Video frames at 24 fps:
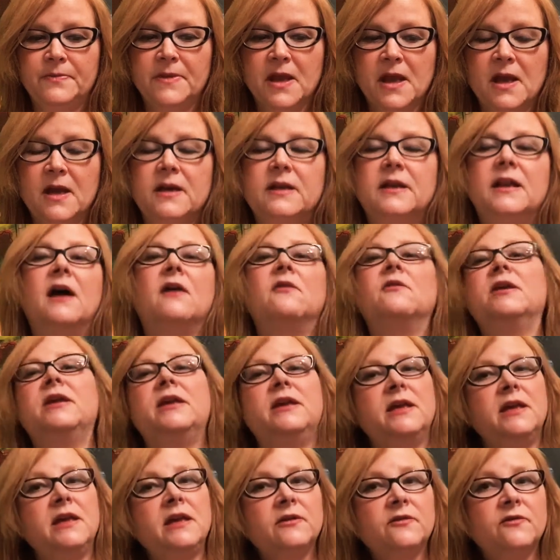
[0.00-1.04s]
Now,
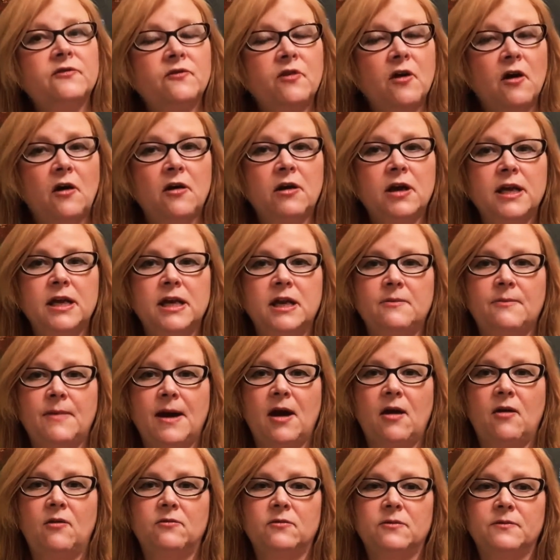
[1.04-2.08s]
he is talking
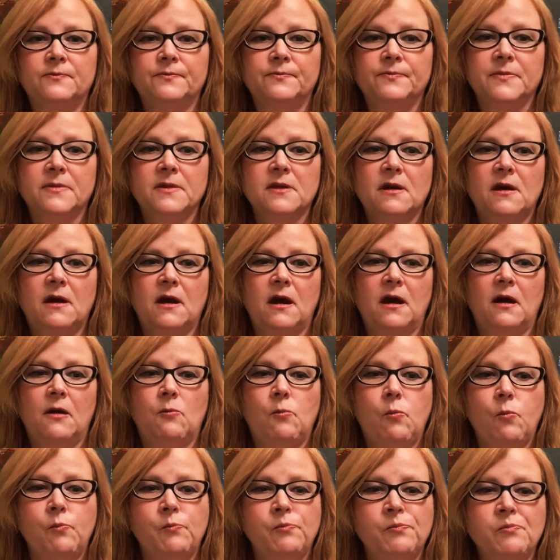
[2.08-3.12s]
about
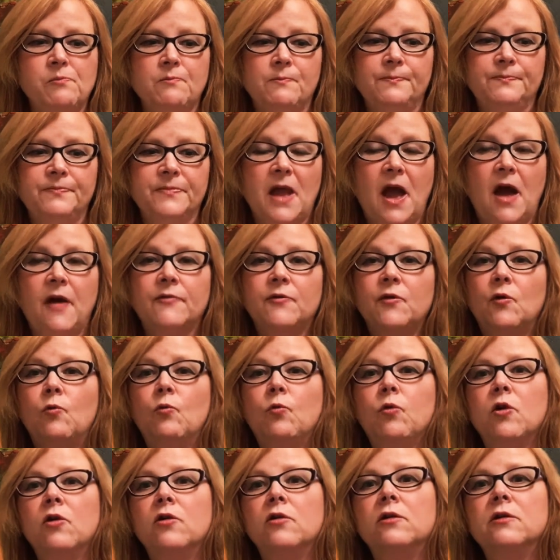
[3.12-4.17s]
how the
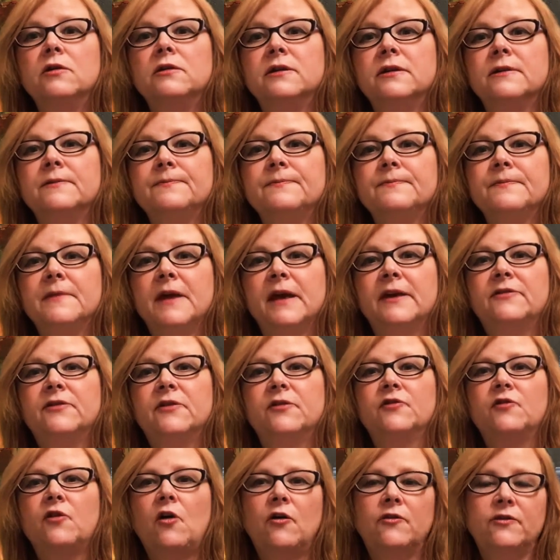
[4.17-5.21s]
world, like
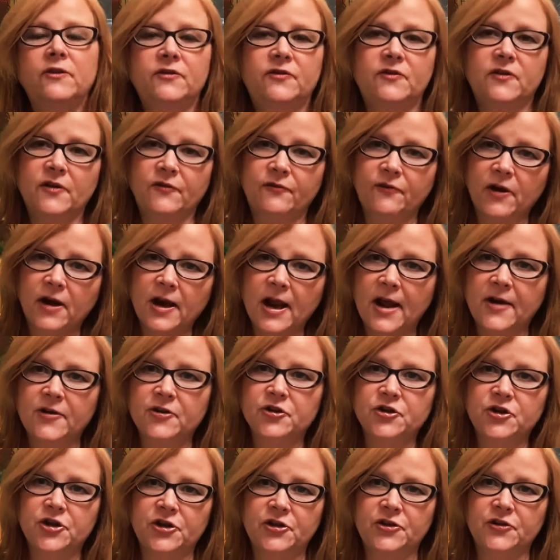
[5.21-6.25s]
there's all these different
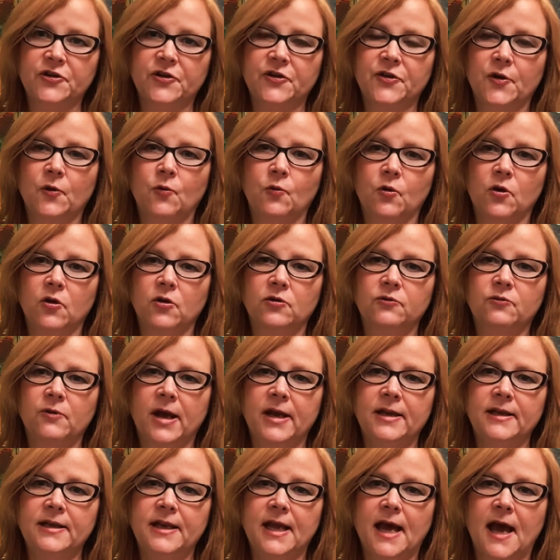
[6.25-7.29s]
energies in the world
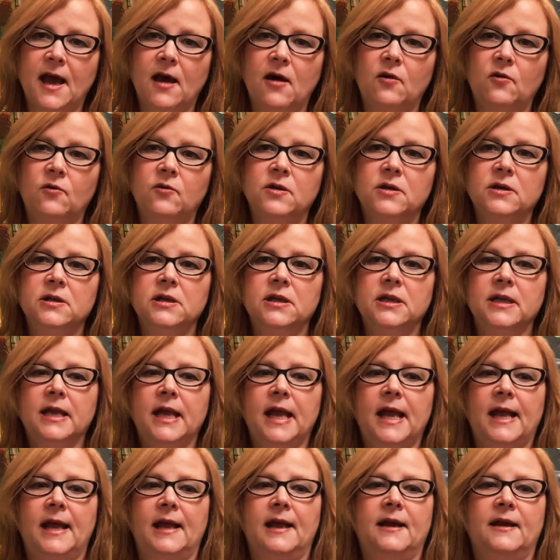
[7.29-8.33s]
right now,
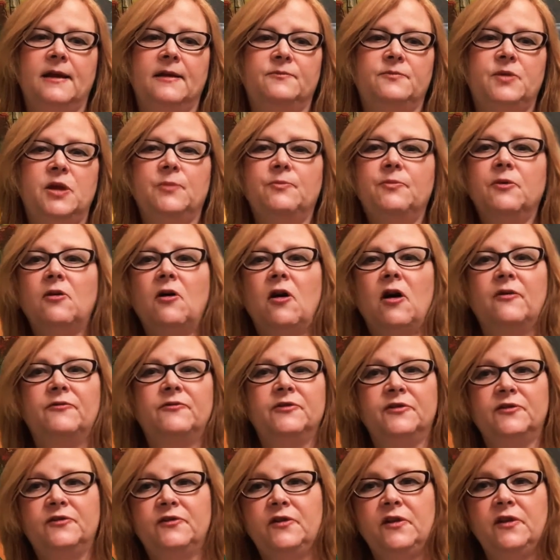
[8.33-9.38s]
and people
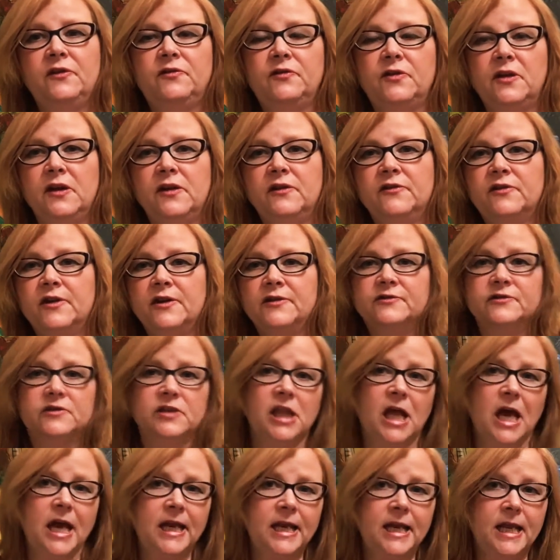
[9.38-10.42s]
often see things as
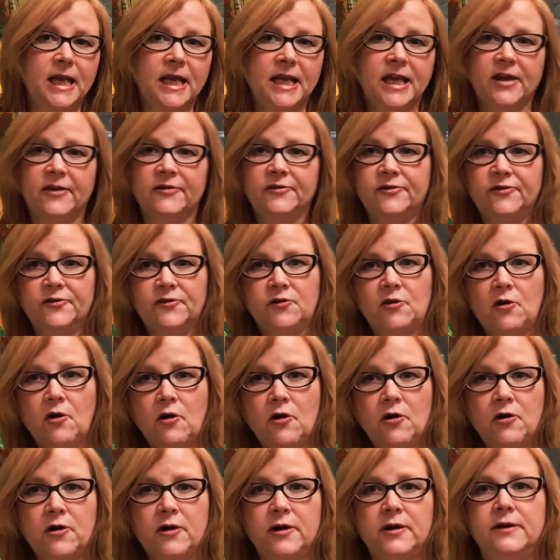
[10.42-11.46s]
light against
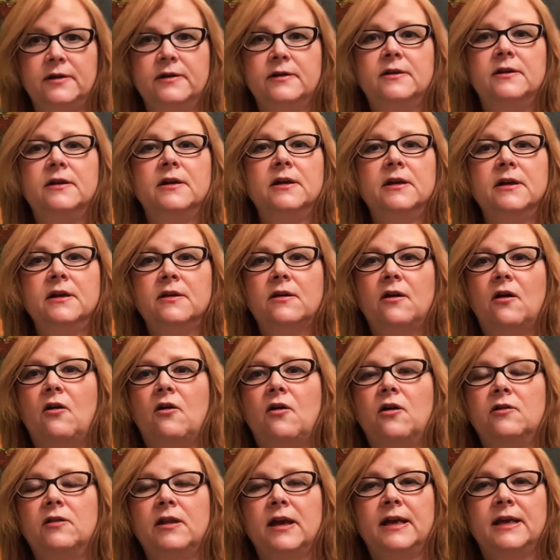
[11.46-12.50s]
dark and
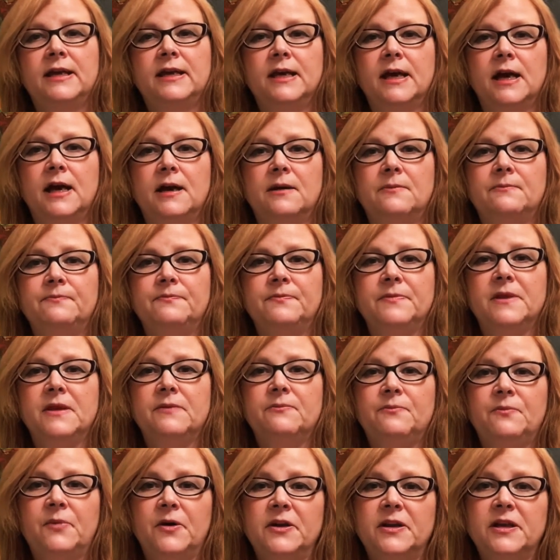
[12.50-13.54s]
are like,
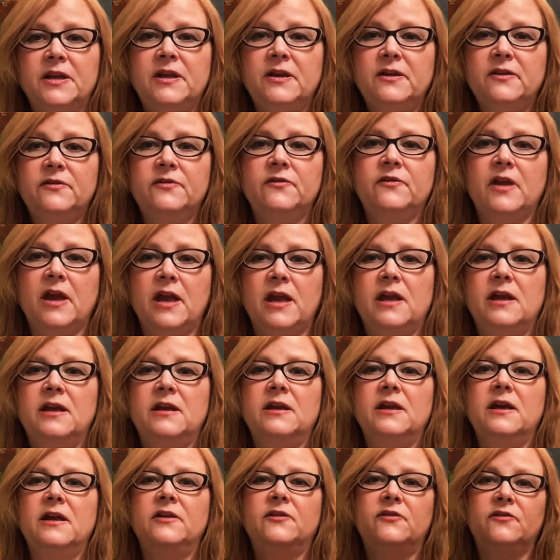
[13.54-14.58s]
but he's
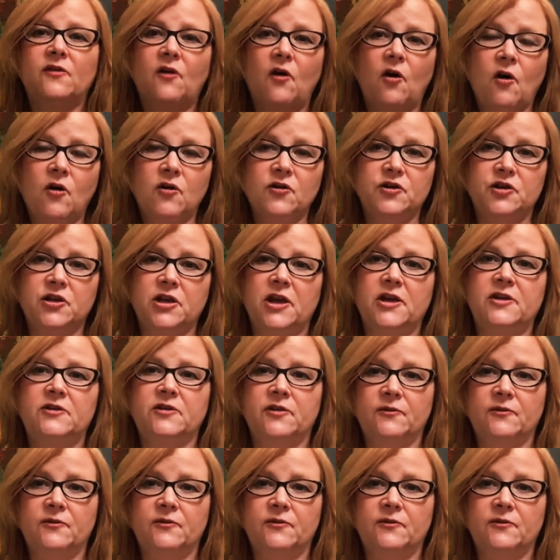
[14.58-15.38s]
saying it's all shades of